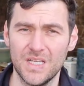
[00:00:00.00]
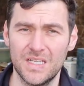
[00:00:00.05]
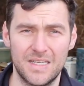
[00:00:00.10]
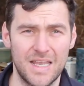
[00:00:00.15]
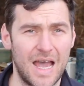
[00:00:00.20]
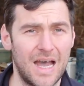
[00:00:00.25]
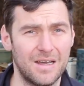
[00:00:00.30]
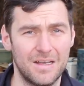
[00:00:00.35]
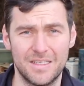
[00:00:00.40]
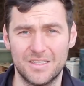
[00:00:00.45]

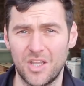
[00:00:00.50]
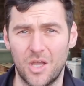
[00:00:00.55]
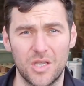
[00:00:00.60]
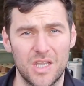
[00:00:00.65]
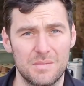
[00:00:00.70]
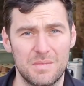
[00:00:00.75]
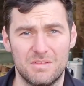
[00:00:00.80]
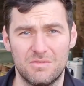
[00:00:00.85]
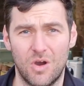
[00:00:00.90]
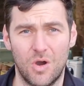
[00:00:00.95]
Now, don't
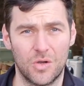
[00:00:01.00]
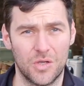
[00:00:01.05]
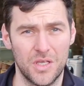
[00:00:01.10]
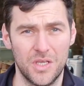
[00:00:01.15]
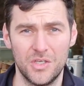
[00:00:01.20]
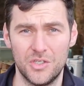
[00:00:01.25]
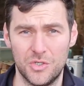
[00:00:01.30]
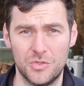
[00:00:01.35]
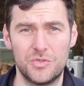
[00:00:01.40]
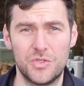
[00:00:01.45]
get me wrong,
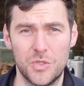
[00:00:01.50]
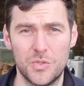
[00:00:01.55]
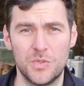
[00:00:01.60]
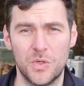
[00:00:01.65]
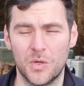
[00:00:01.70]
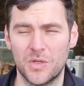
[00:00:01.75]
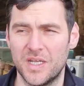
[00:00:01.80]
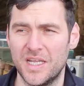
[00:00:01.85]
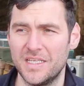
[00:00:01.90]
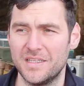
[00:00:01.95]
you do
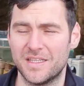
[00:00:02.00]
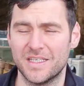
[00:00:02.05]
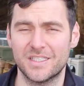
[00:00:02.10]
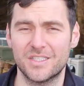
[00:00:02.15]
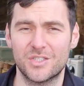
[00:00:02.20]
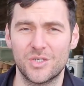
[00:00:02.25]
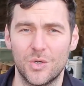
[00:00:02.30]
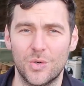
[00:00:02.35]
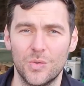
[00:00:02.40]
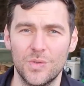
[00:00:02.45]
not need this
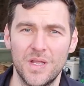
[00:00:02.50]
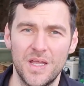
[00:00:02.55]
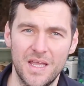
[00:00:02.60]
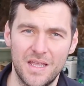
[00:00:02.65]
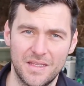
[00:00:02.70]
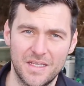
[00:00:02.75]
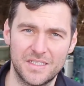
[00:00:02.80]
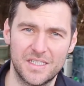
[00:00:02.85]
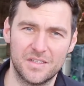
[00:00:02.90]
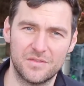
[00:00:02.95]
tool.
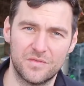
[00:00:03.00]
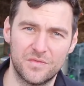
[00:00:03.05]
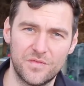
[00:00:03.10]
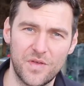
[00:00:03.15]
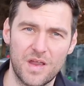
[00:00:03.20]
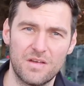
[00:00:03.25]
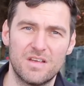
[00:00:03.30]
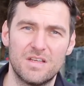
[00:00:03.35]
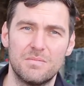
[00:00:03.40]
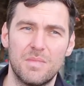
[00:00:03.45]
This is
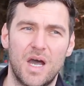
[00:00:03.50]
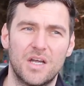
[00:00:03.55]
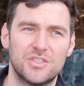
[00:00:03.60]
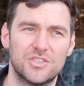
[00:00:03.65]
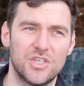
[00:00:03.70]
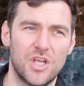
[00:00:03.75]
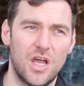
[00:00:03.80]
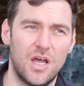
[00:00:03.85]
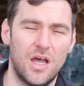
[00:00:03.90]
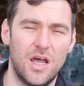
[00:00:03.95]
very
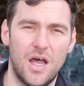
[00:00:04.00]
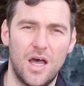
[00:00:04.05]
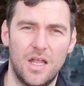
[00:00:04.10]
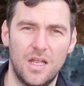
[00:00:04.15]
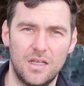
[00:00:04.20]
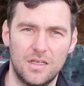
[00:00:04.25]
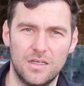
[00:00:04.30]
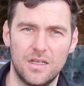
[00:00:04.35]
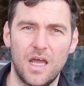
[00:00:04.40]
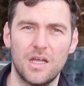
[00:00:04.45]
much a
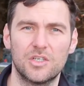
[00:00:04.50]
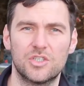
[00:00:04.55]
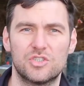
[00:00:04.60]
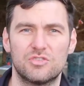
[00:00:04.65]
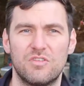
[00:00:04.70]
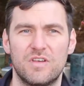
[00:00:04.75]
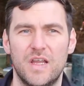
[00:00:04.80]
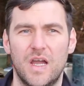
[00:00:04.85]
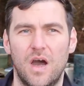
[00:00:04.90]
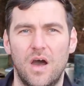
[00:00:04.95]

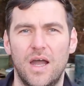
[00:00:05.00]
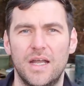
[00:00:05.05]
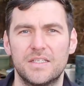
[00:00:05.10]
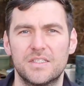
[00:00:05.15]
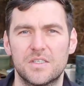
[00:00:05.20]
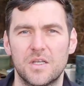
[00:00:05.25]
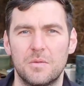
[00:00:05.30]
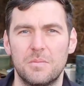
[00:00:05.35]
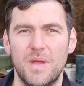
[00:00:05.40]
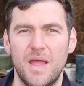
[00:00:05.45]
luxury
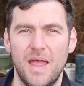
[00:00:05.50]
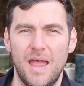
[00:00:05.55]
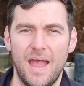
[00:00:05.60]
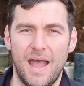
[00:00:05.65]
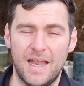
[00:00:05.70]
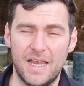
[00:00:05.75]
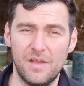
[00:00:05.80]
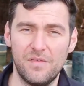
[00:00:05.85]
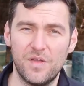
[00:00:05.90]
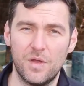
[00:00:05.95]
item.
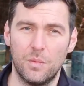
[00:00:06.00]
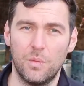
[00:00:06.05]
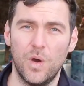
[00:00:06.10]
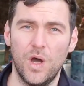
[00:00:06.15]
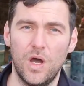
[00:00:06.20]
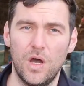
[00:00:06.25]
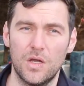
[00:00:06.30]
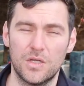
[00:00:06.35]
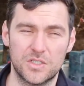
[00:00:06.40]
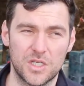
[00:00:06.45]
And if it
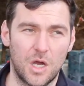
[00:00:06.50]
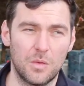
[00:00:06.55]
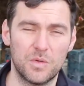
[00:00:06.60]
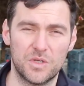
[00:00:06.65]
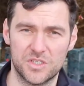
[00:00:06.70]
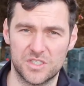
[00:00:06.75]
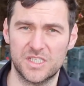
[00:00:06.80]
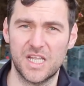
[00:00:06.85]
worked, I would have